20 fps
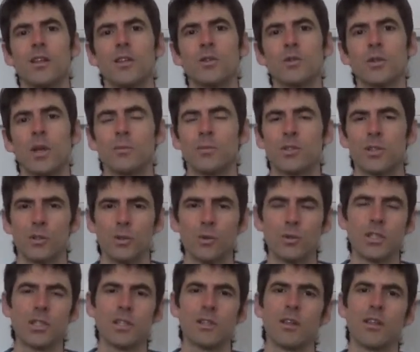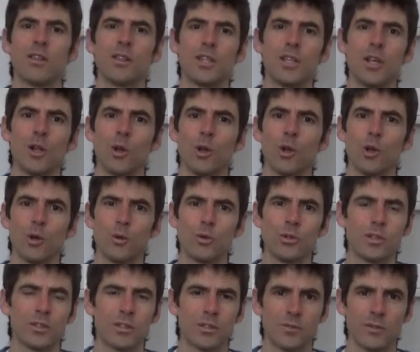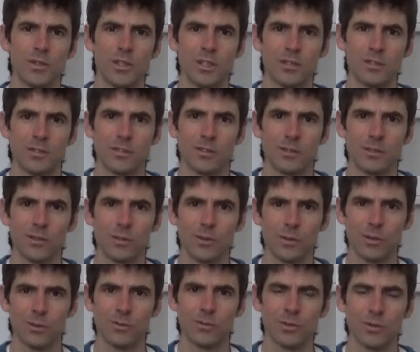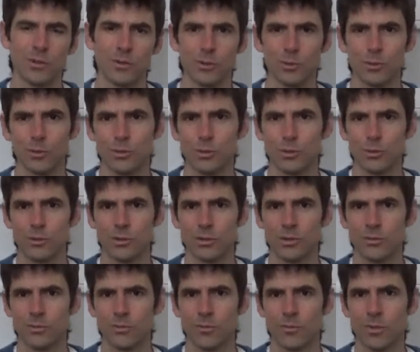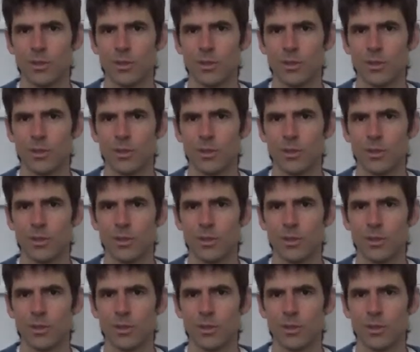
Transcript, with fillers: So I'm saluting the lotus feet of the Gurus.